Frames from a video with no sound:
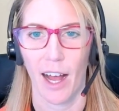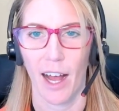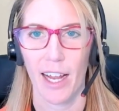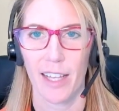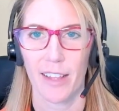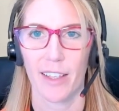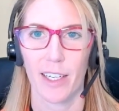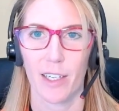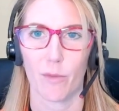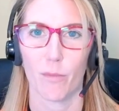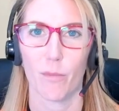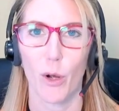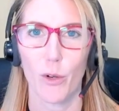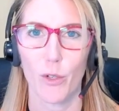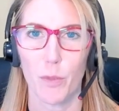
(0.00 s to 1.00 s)
I think
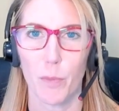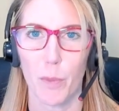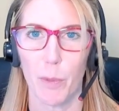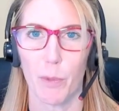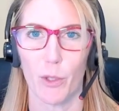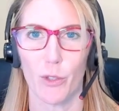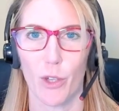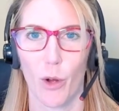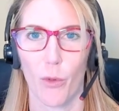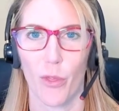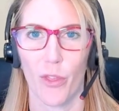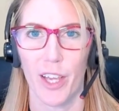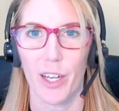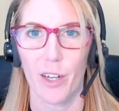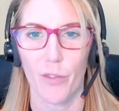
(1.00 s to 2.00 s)
most people don't
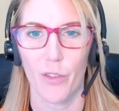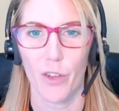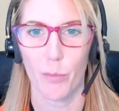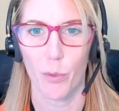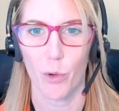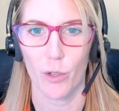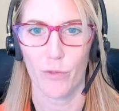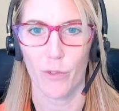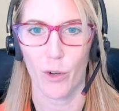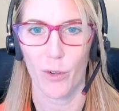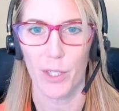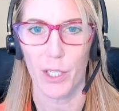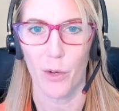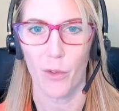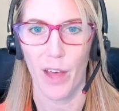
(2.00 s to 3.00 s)
think of their
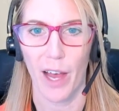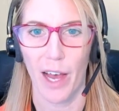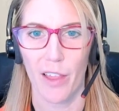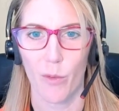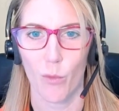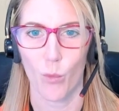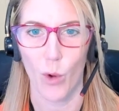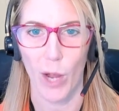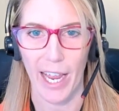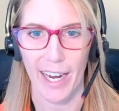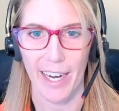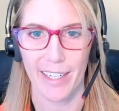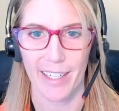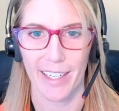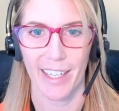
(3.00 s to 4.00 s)
portfolio that
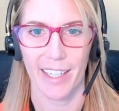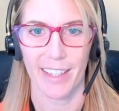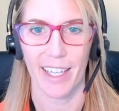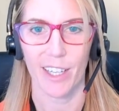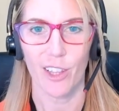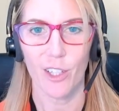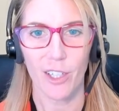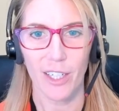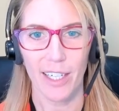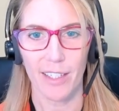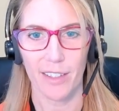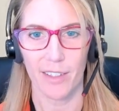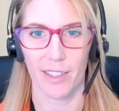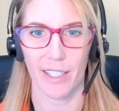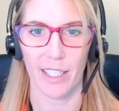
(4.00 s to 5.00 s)
way. They look
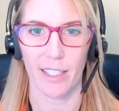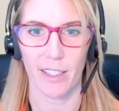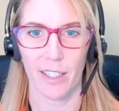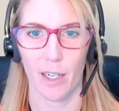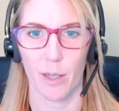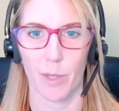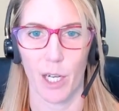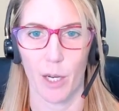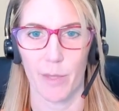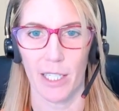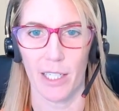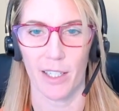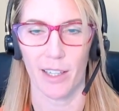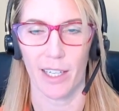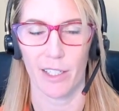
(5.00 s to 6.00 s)
at income
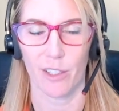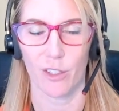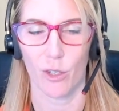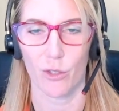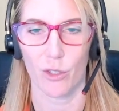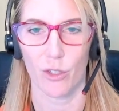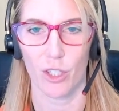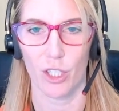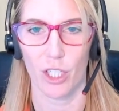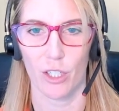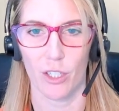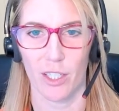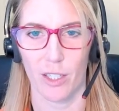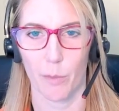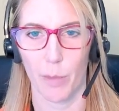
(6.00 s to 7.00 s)
coming in like social
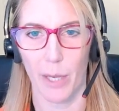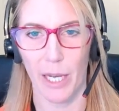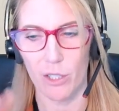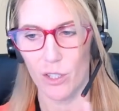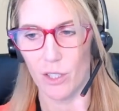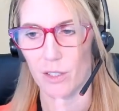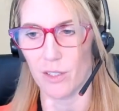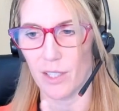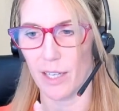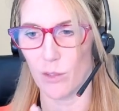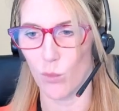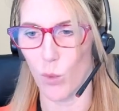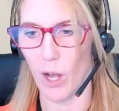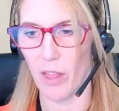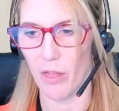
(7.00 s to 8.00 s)
security and pensions
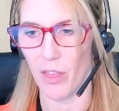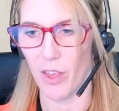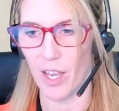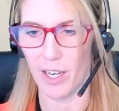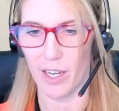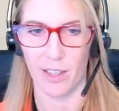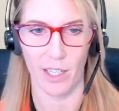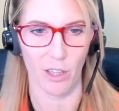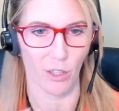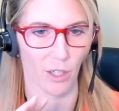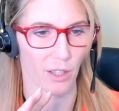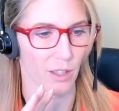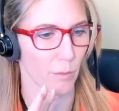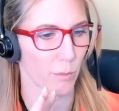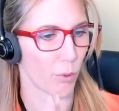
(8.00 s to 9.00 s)
as one thing and they
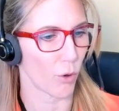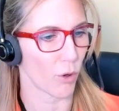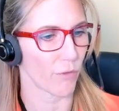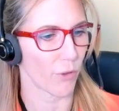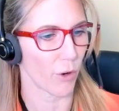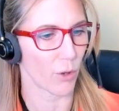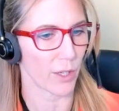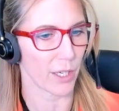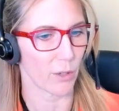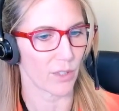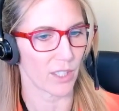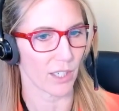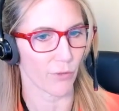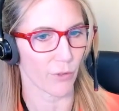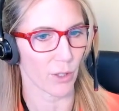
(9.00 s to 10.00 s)
look at their portfolio
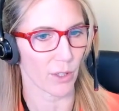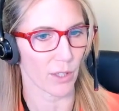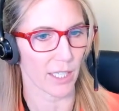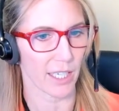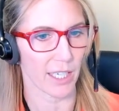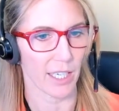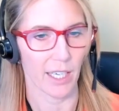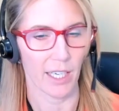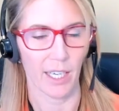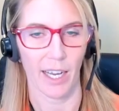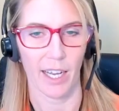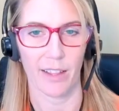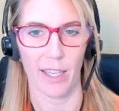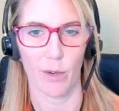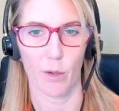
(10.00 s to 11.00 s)
differently
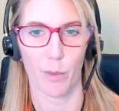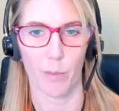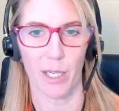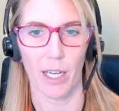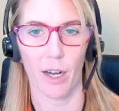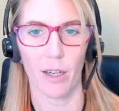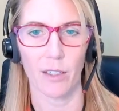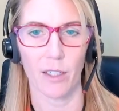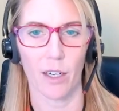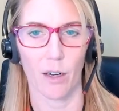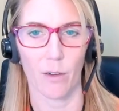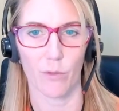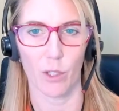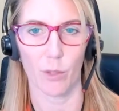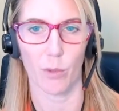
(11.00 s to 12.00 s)
and they would be
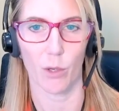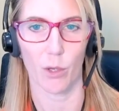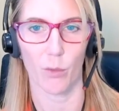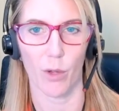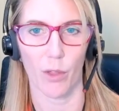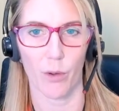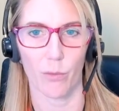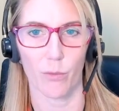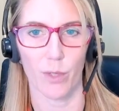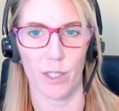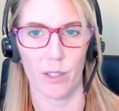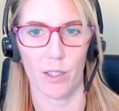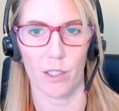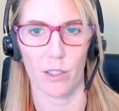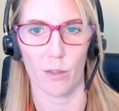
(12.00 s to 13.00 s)
uncomfortable with a
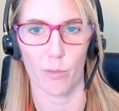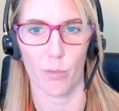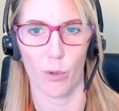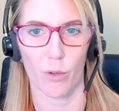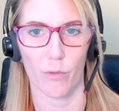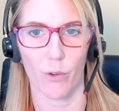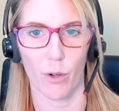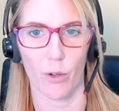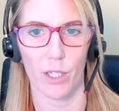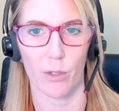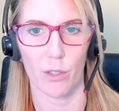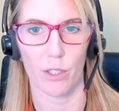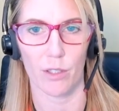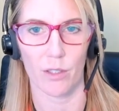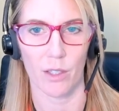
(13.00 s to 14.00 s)
riskier
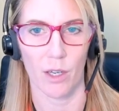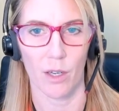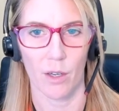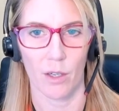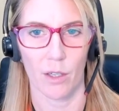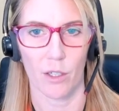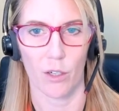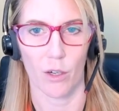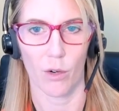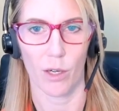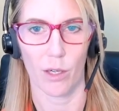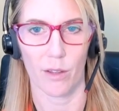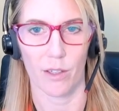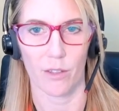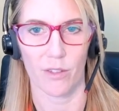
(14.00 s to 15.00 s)
portfolio just you
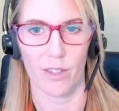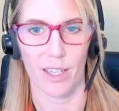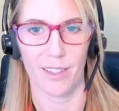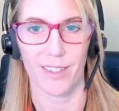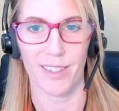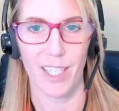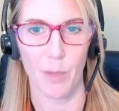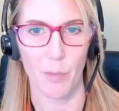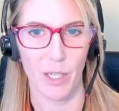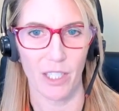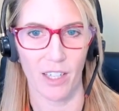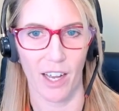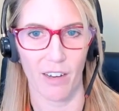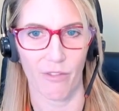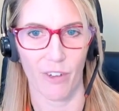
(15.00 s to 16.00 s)
know there's that sleep
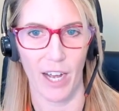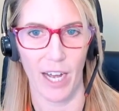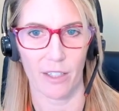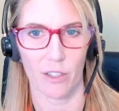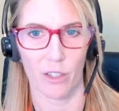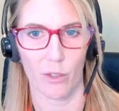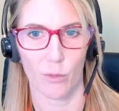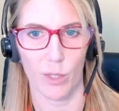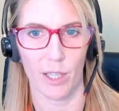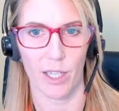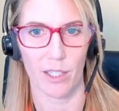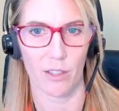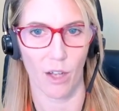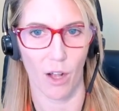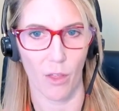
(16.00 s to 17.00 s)
at night factor when
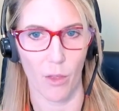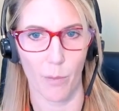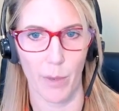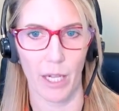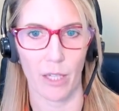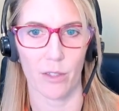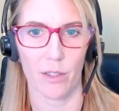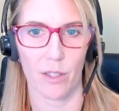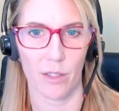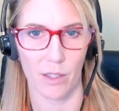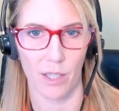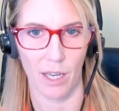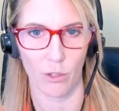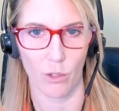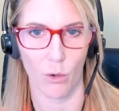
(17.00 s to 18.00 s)
they saw the
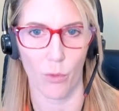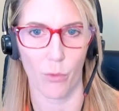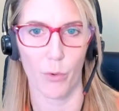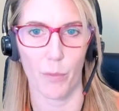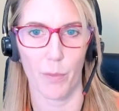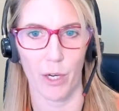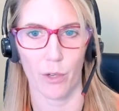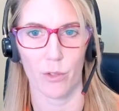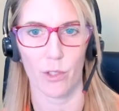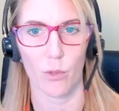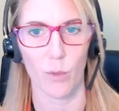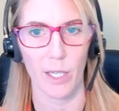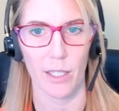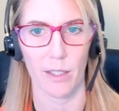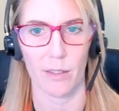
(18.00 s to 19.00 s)
balances go through bigger
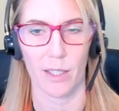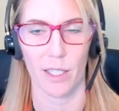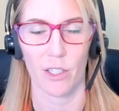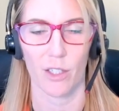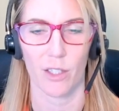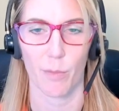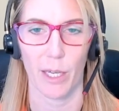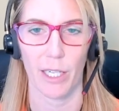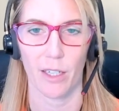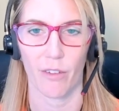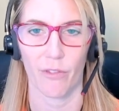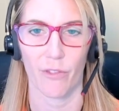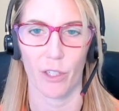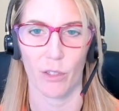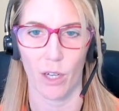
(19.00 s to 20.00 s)
swings they just might
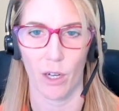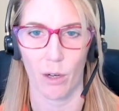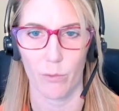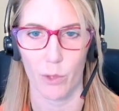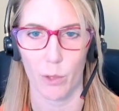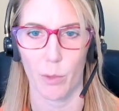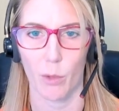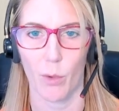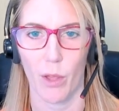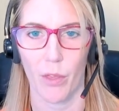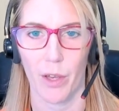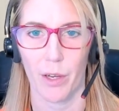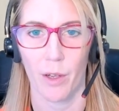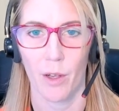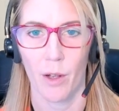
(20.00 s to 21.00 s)
not feel comfortable
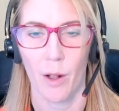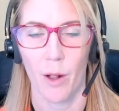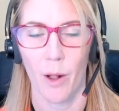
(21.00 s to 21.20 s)
with it